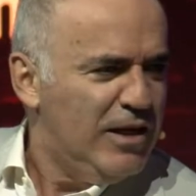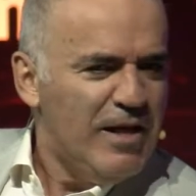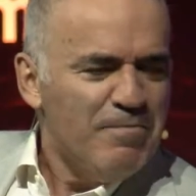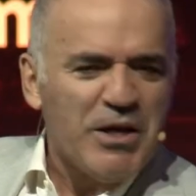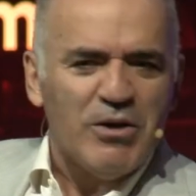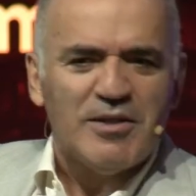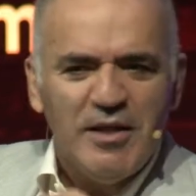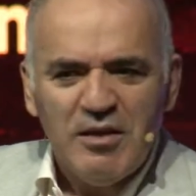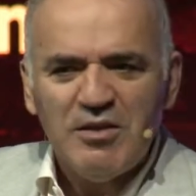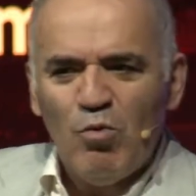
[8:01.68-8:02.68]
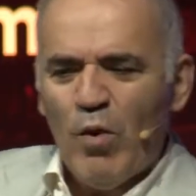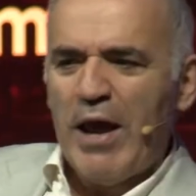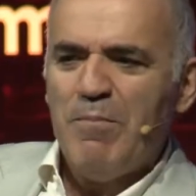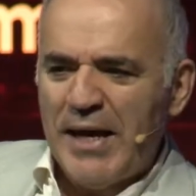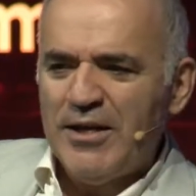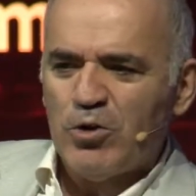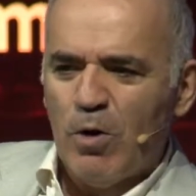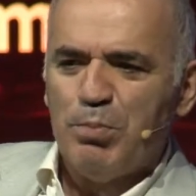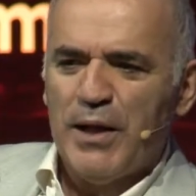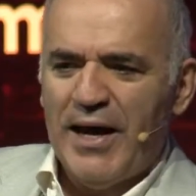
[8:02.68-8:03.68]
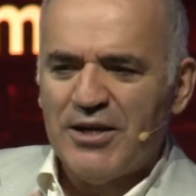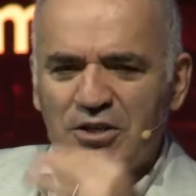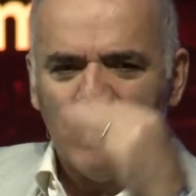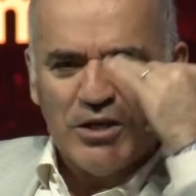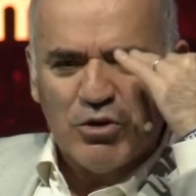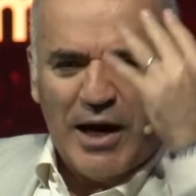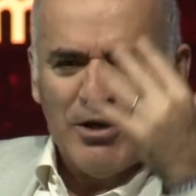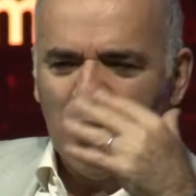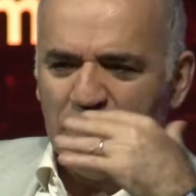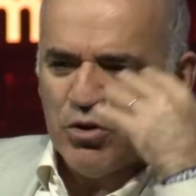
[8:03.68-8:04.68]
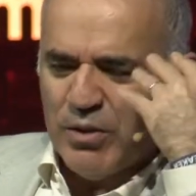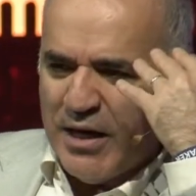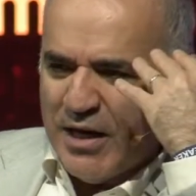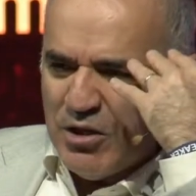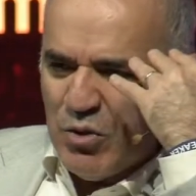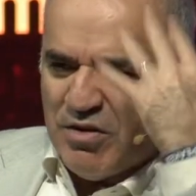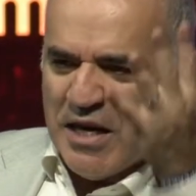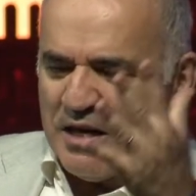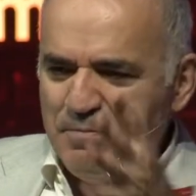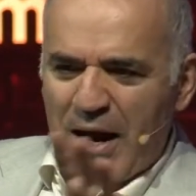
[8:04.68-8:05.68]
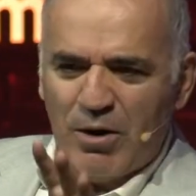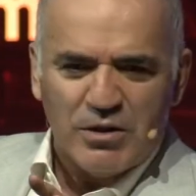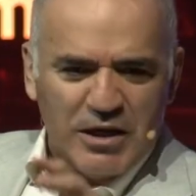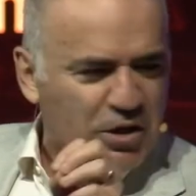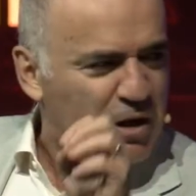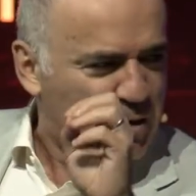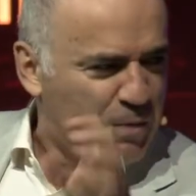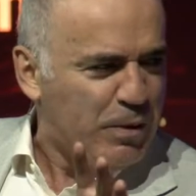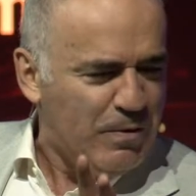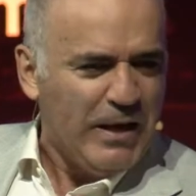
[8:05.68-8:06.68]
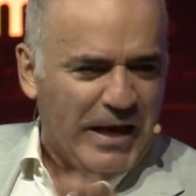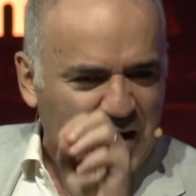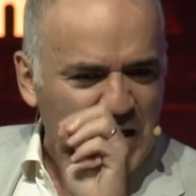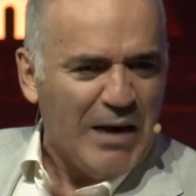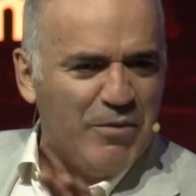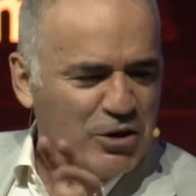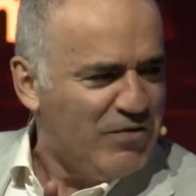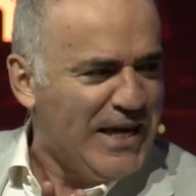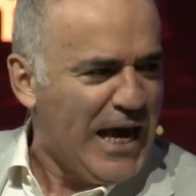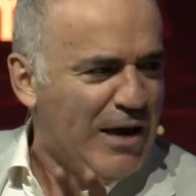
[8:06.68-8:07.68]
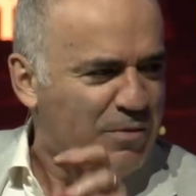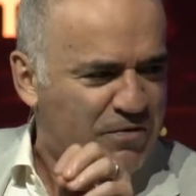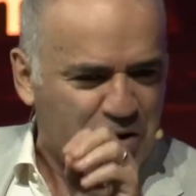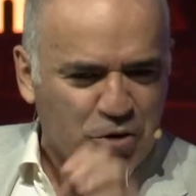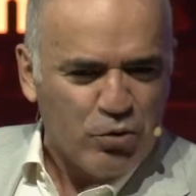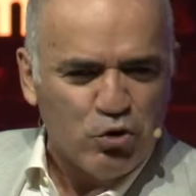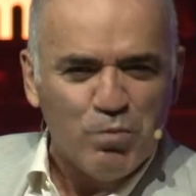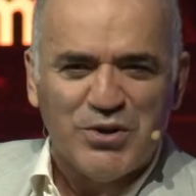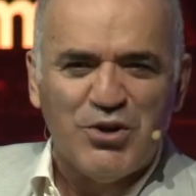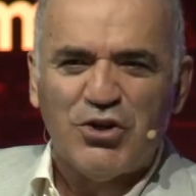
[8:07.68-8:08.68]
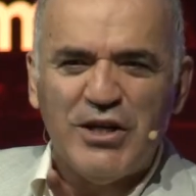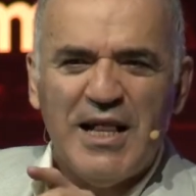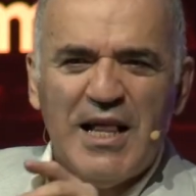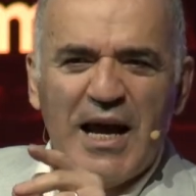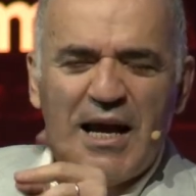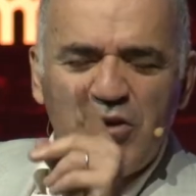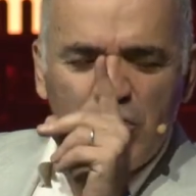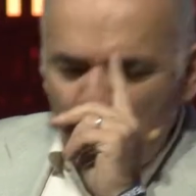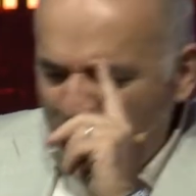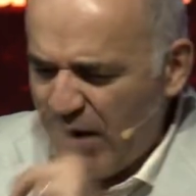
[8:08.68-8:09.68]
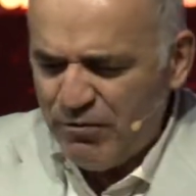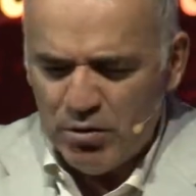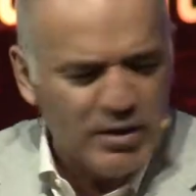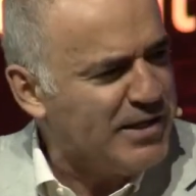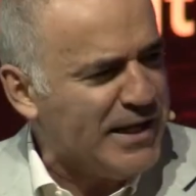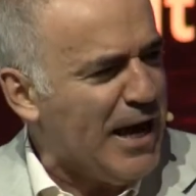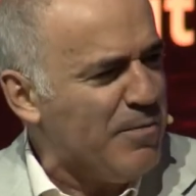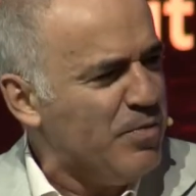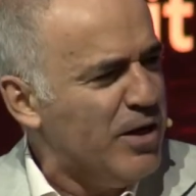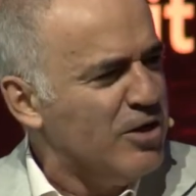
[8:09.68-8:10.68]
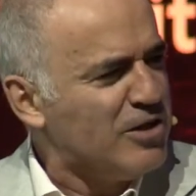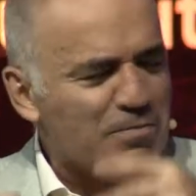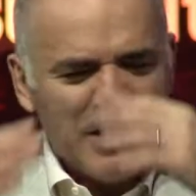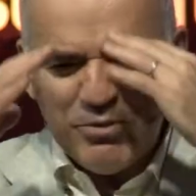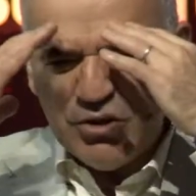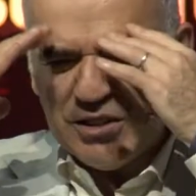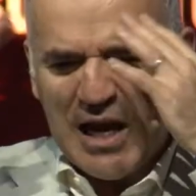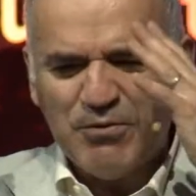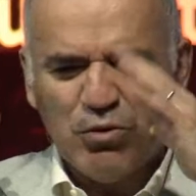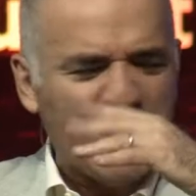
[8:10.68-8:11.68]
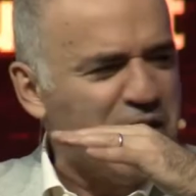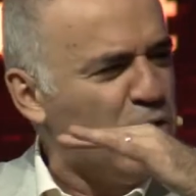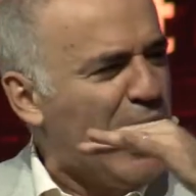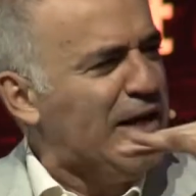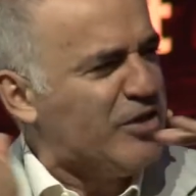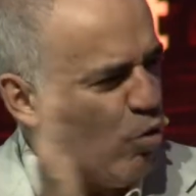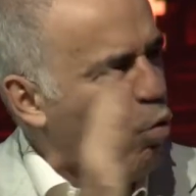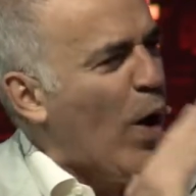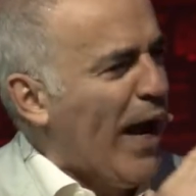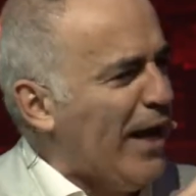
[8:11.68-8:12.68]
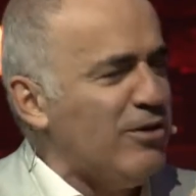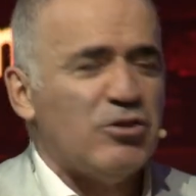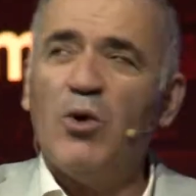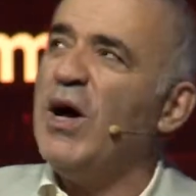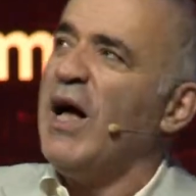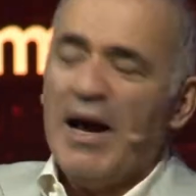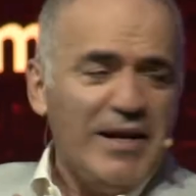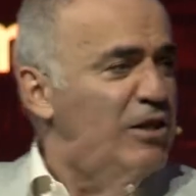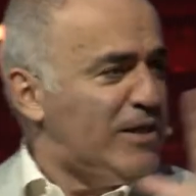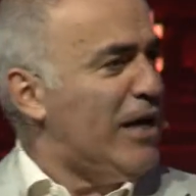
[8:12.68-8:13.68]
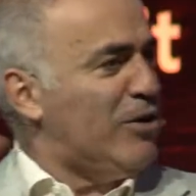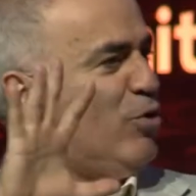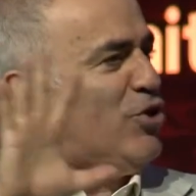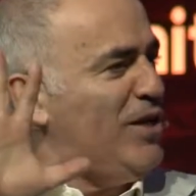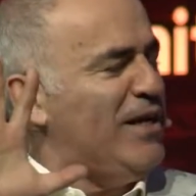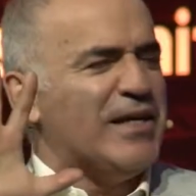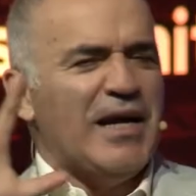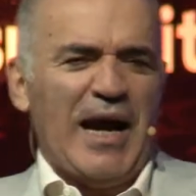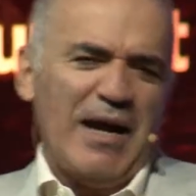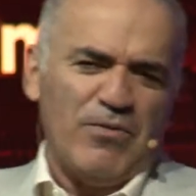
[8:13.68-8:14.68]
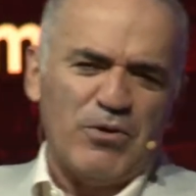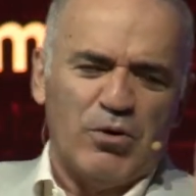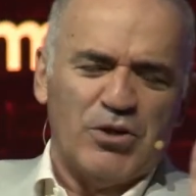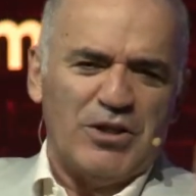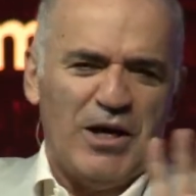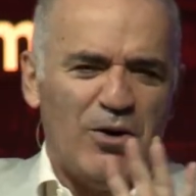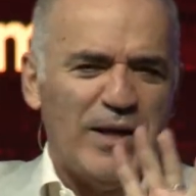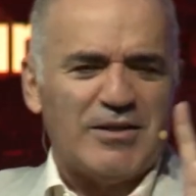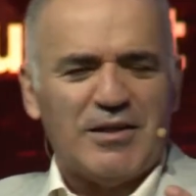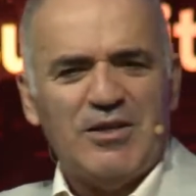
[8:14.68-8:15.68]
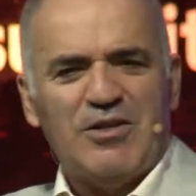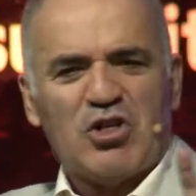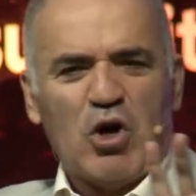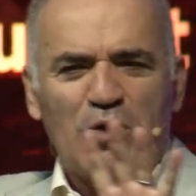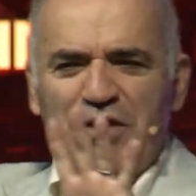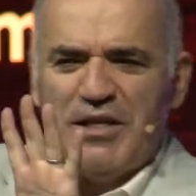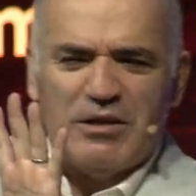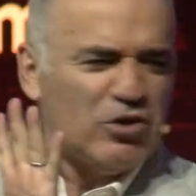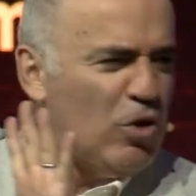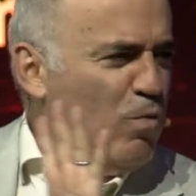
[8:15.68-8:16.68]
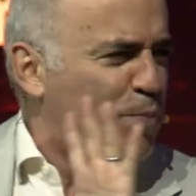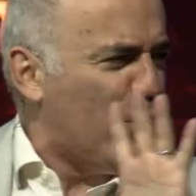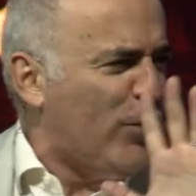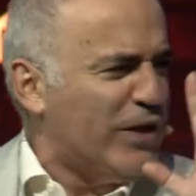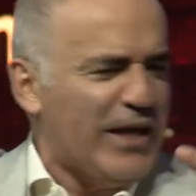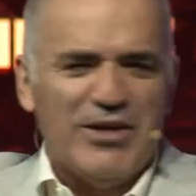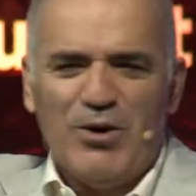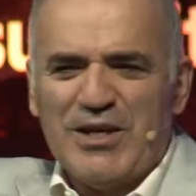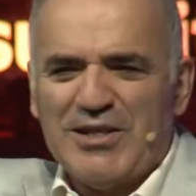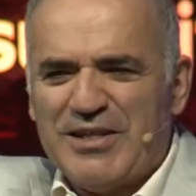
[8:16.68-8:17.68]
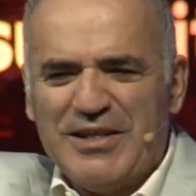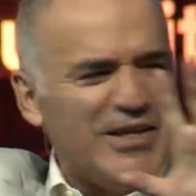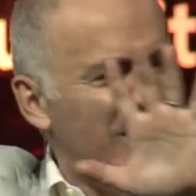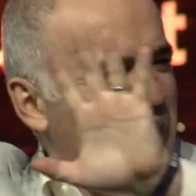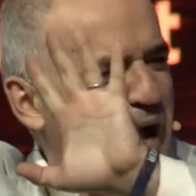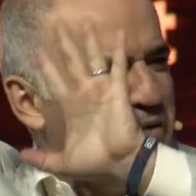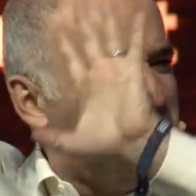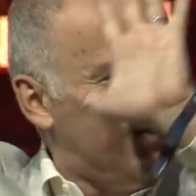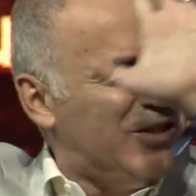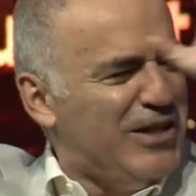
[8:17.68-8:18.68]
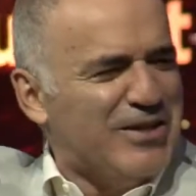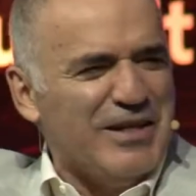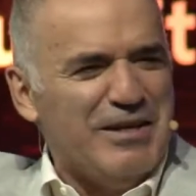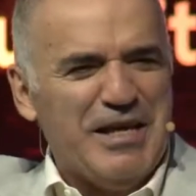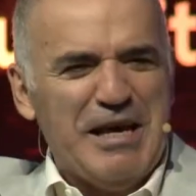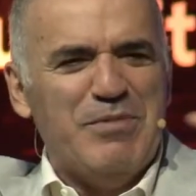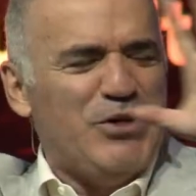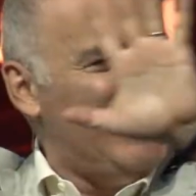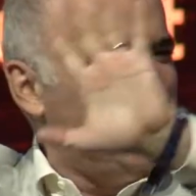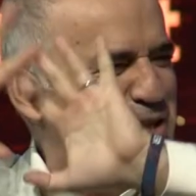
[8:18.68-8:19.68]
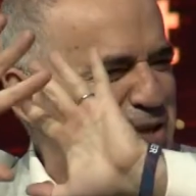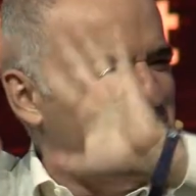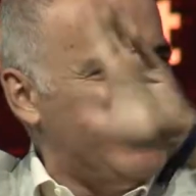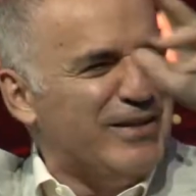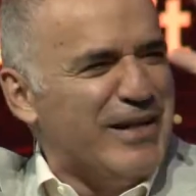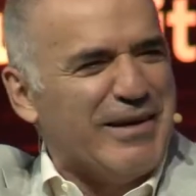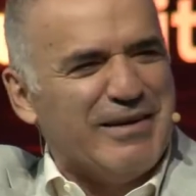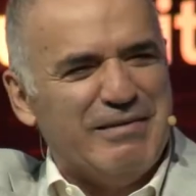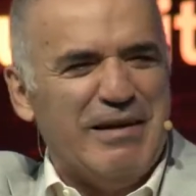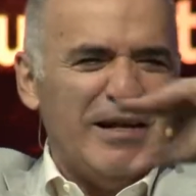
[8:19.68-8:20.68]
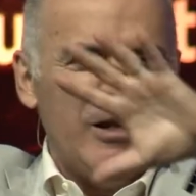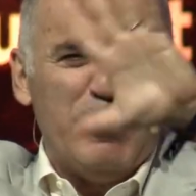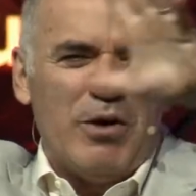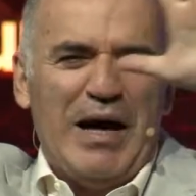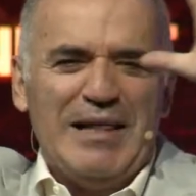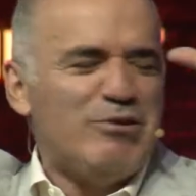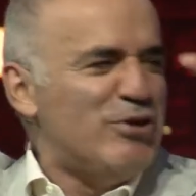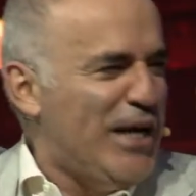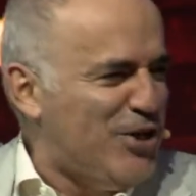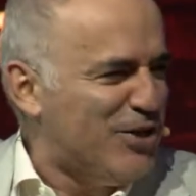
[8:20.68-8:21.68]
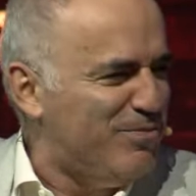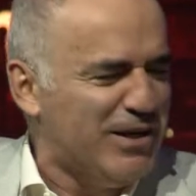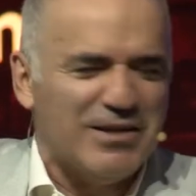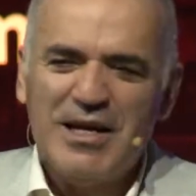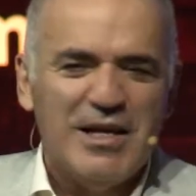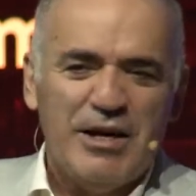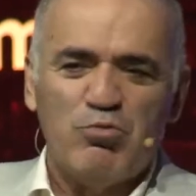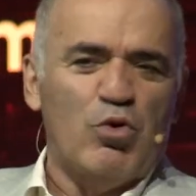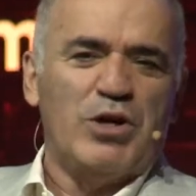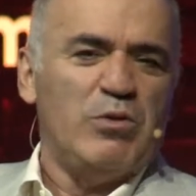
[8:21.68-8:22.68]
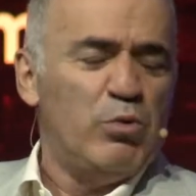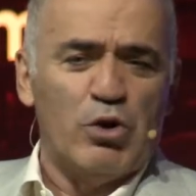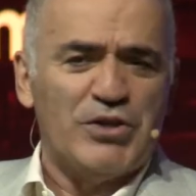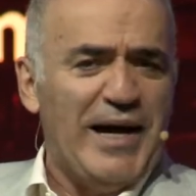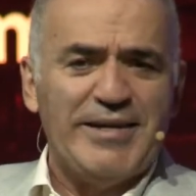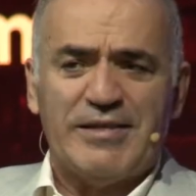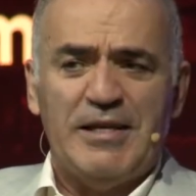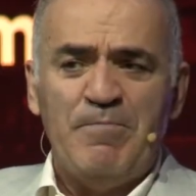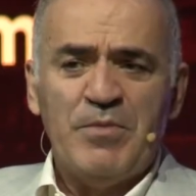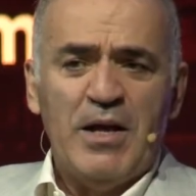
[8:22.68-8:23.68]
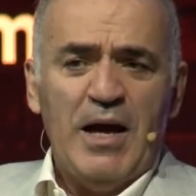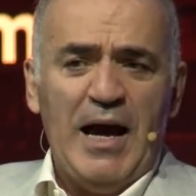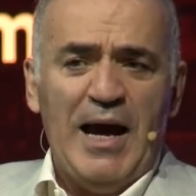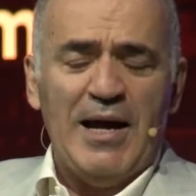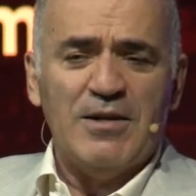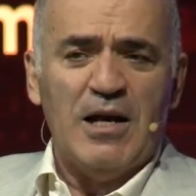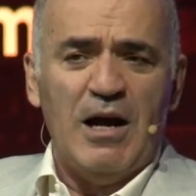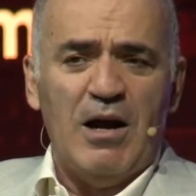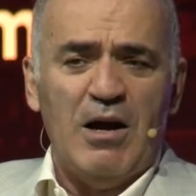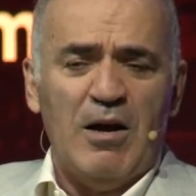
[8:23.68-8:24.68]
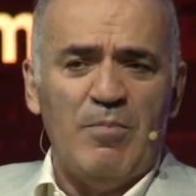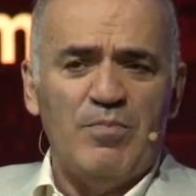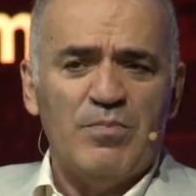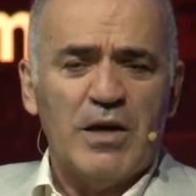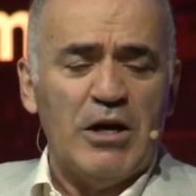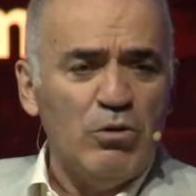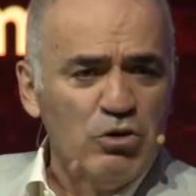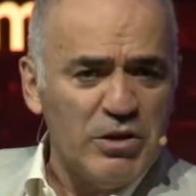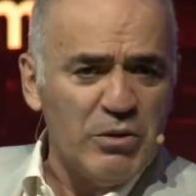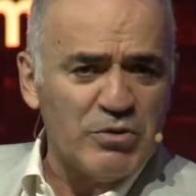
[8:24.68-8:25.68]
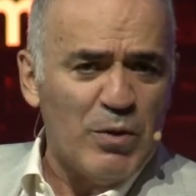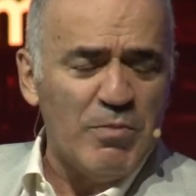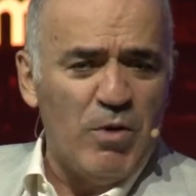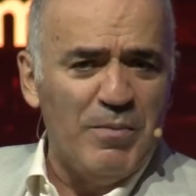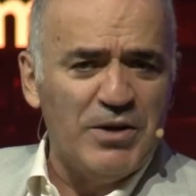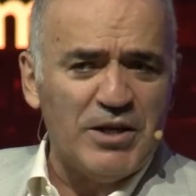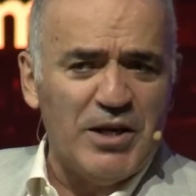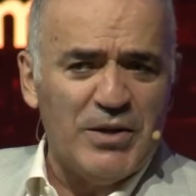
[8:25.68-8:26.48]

Because this is the way many top players, they try to actually think about a climax of the game, a very crucial position. And you don't have to look at the game. Sometimes you just have to take your eyes away. And that's exactly what she did. And of course, that's the Scott did it so perfectly. Just having the images, these like a little bit of hallucination, but it worked nicely. And also there was one moment, I